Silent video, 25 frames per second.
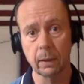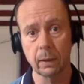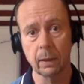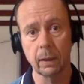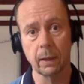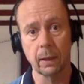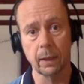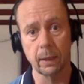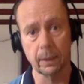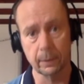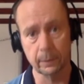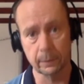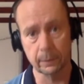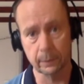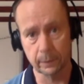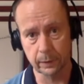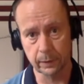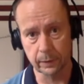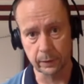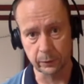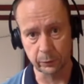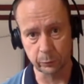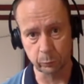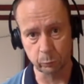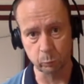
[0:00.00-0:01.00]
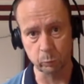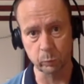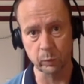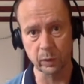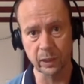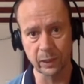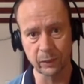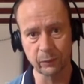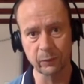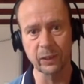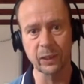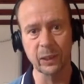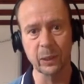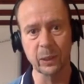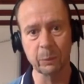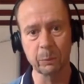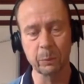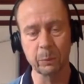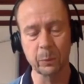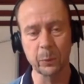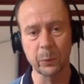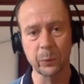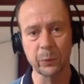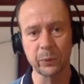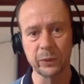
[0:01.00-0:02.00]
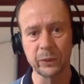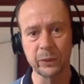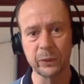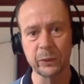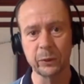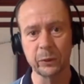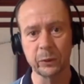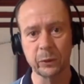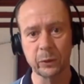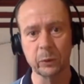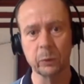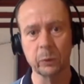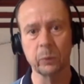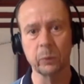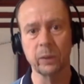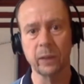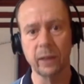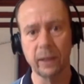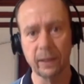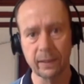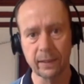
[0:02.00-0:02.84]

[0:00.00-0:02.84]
And it's really, really important that you create